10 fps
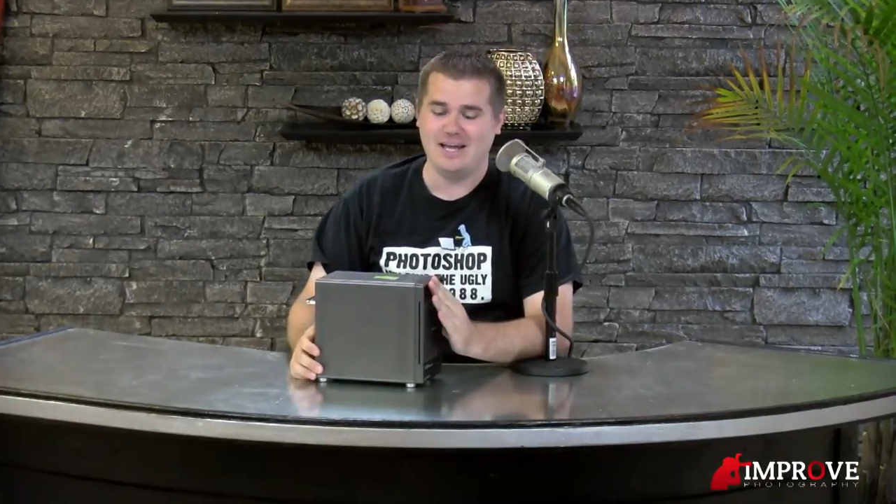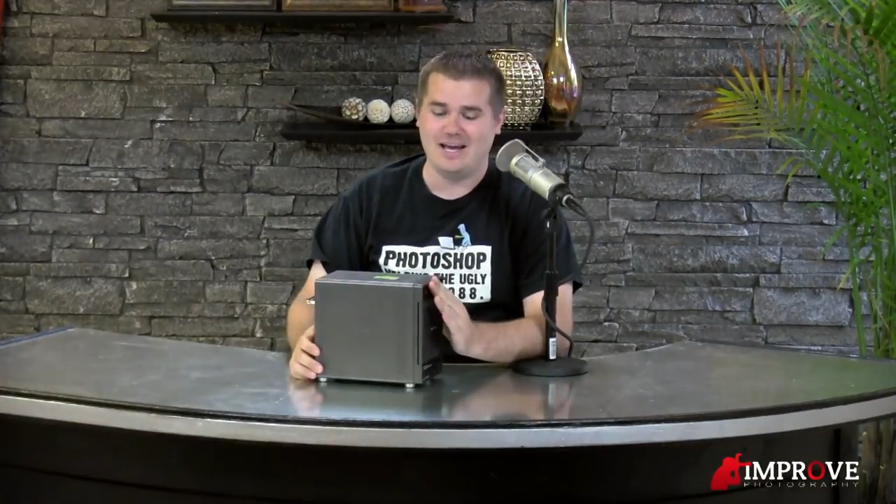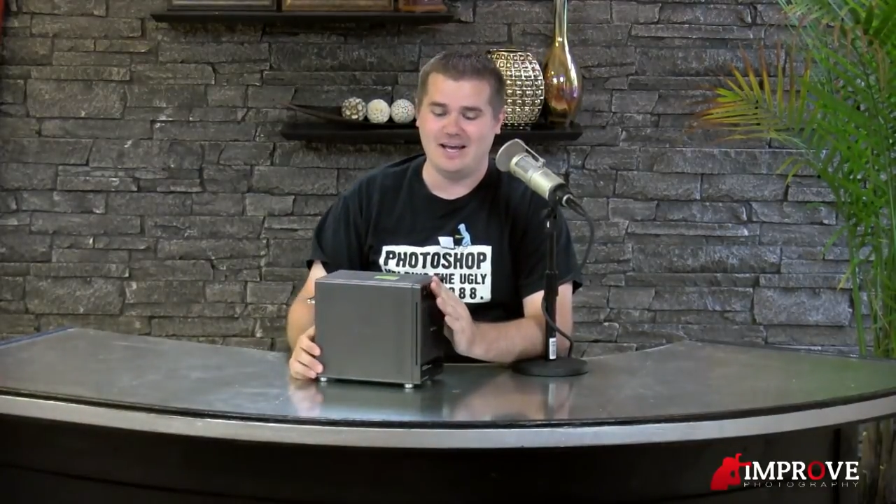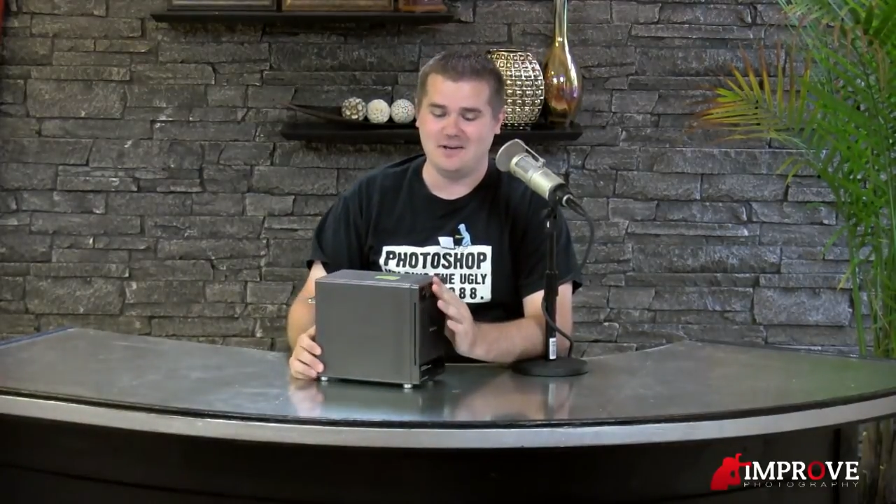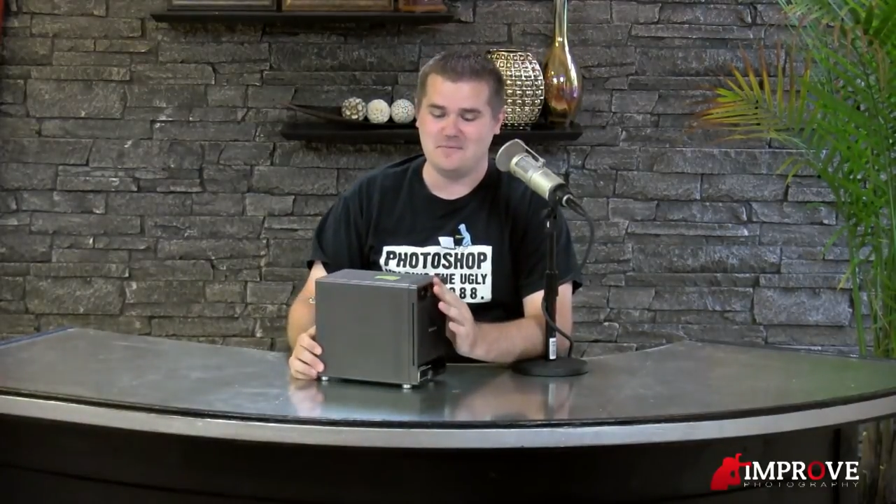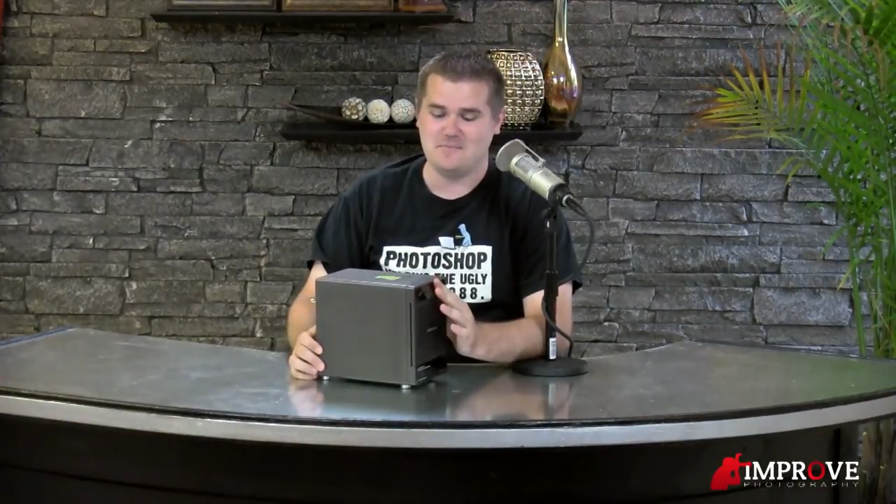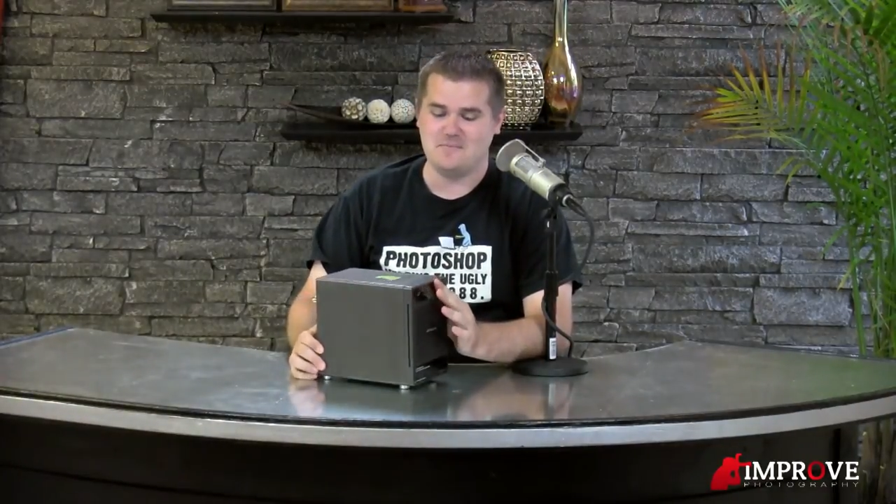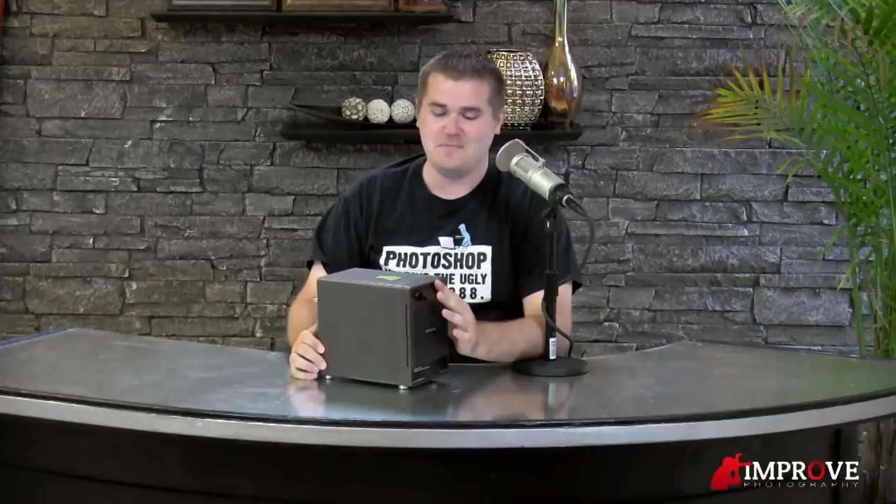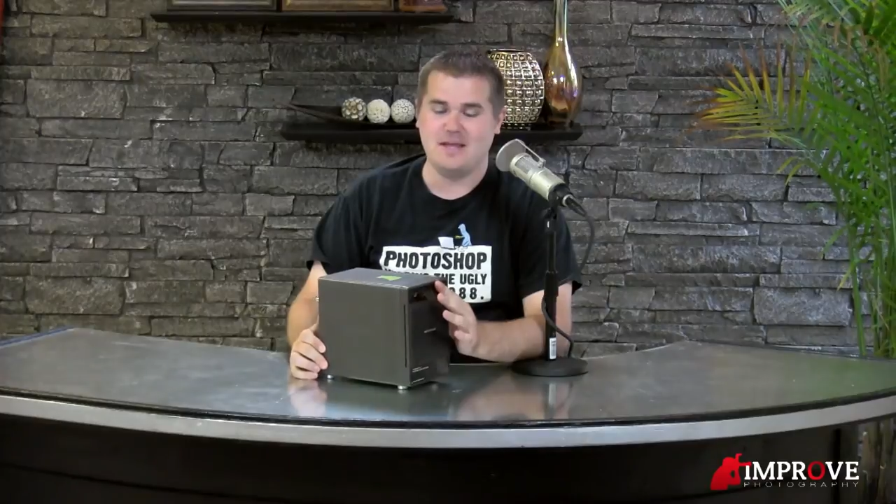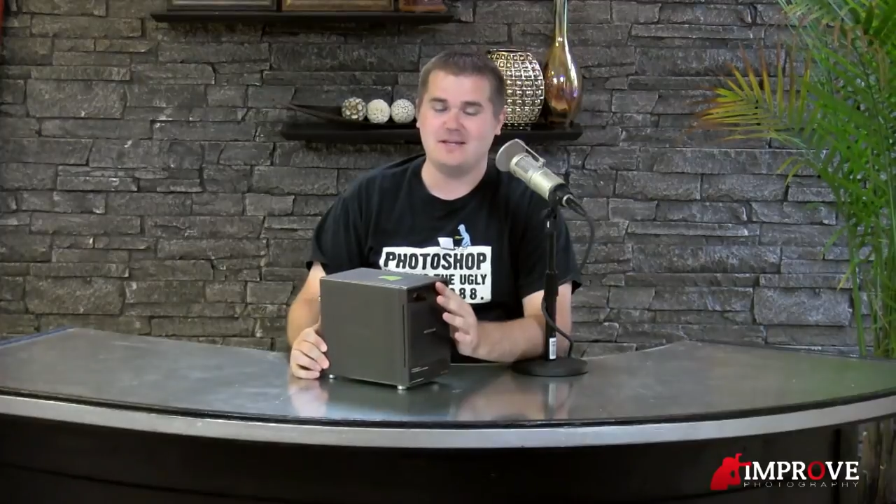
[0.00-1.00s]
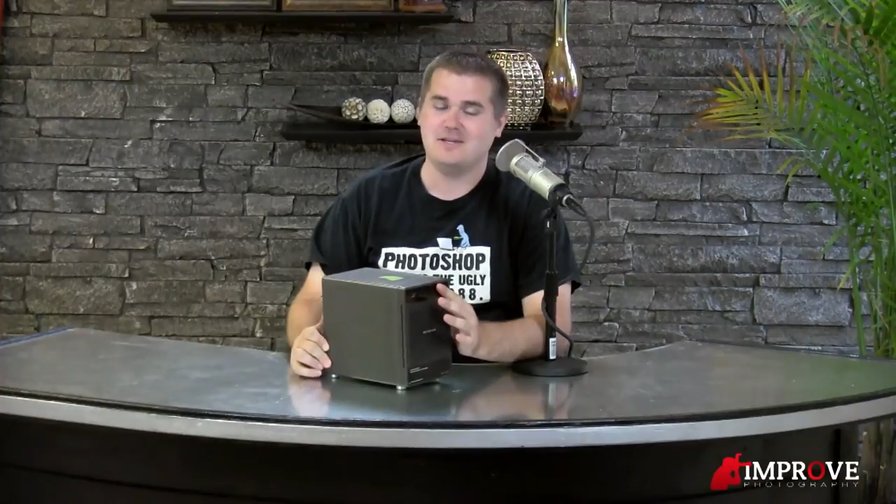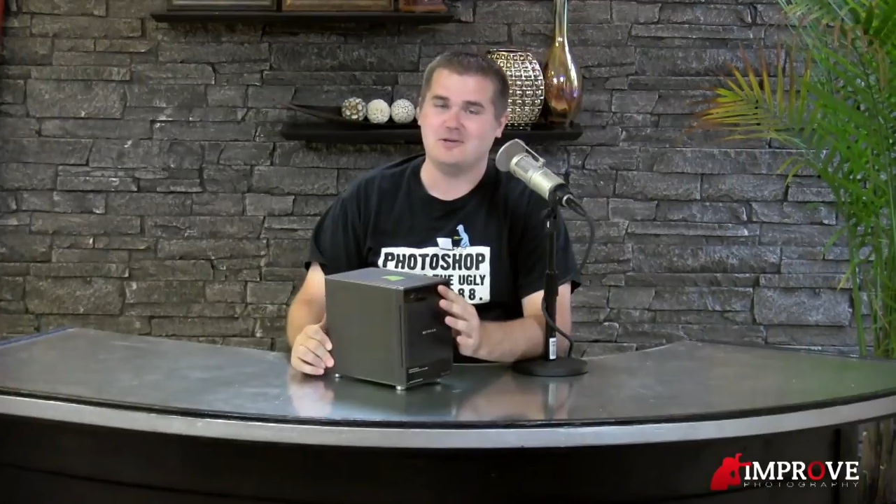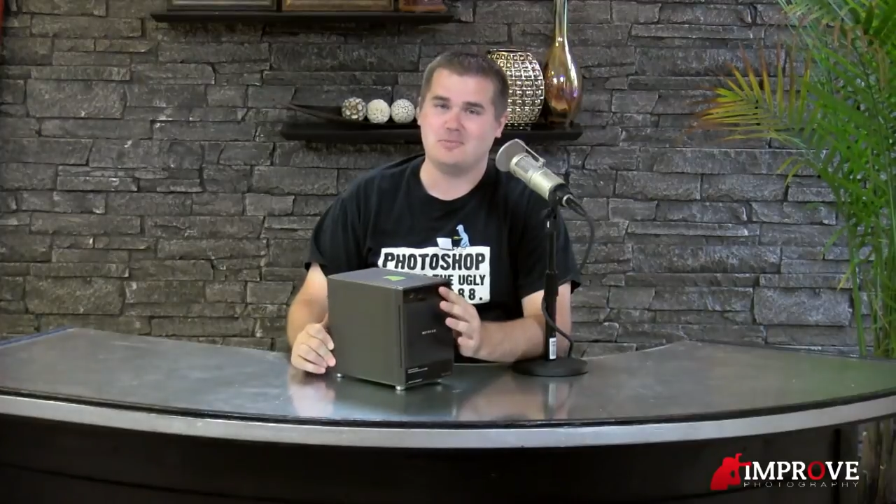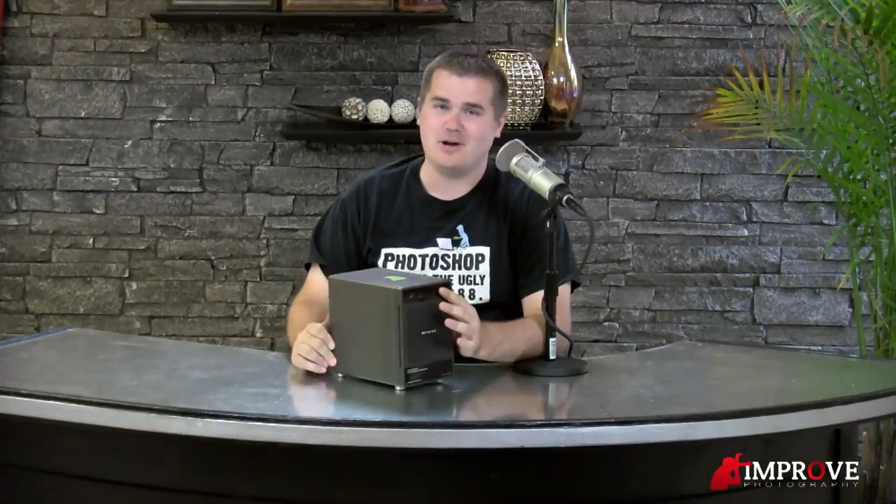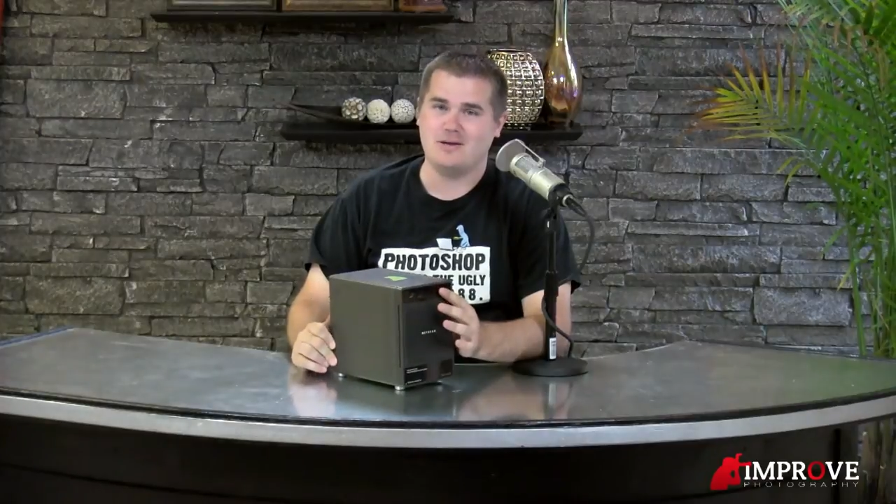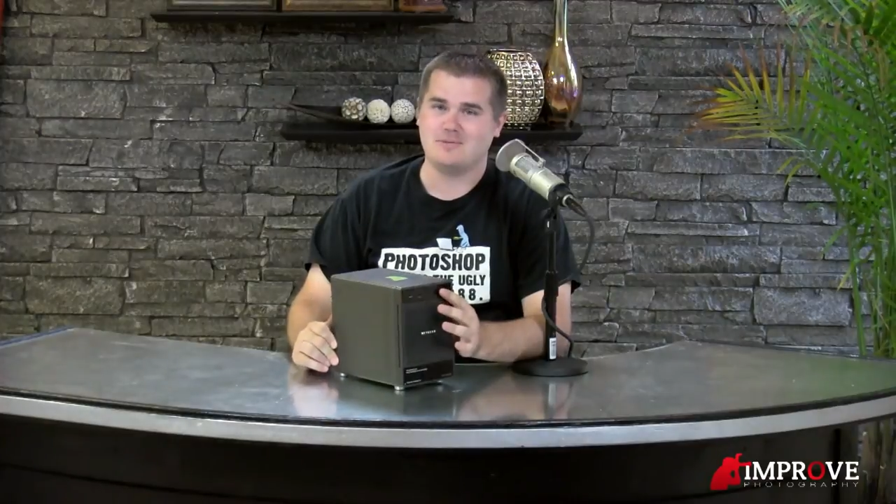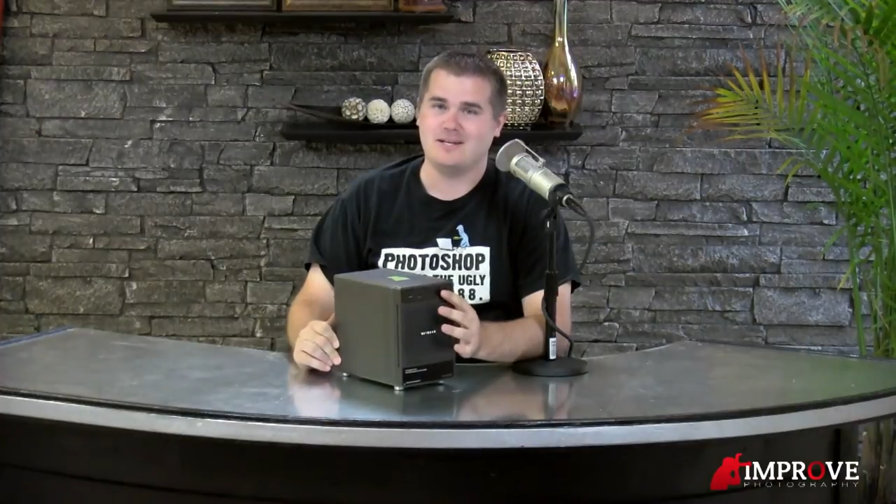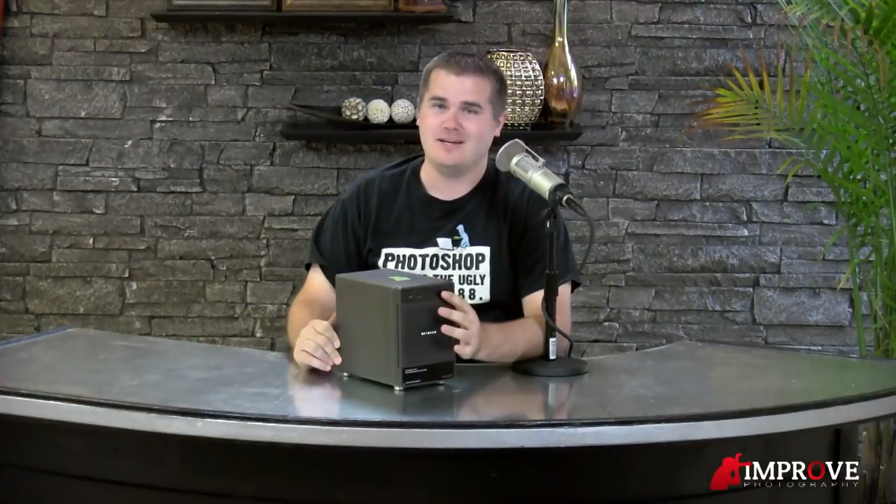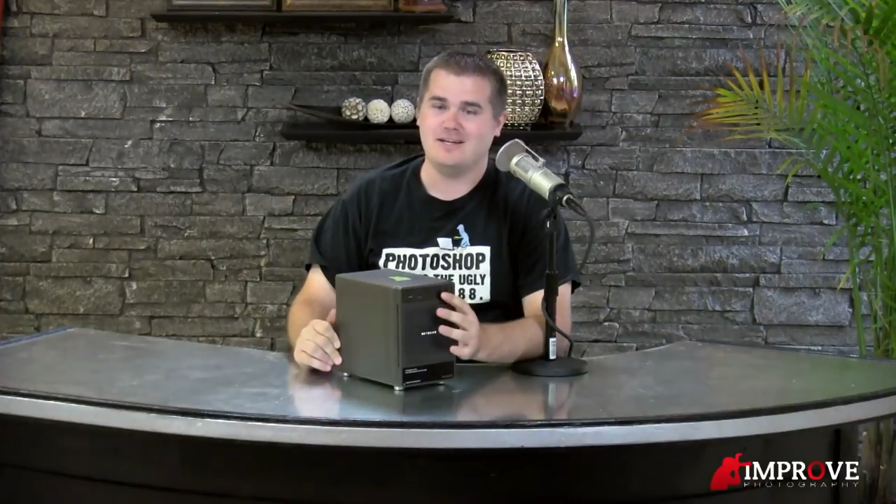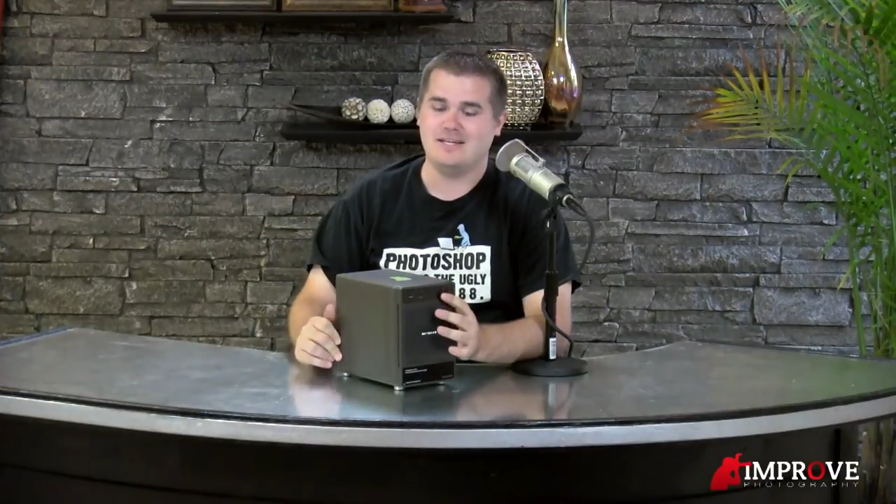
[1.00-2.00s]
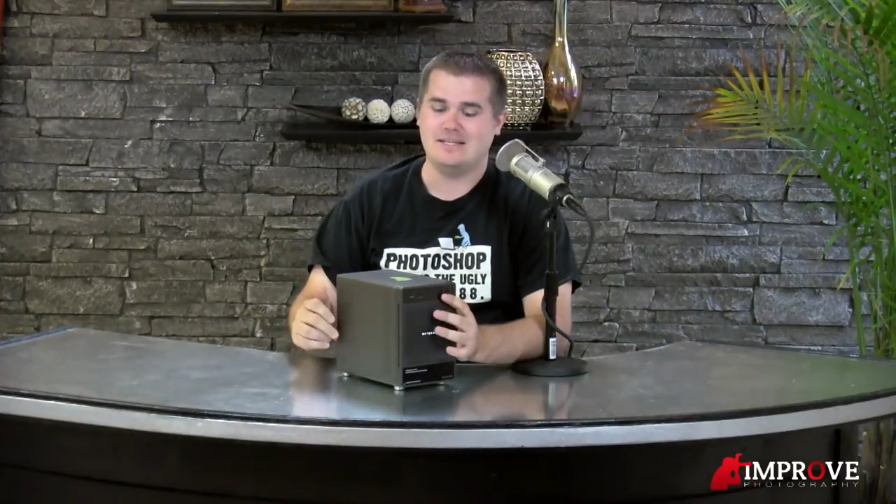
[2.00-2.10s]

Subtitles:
Netgear props on,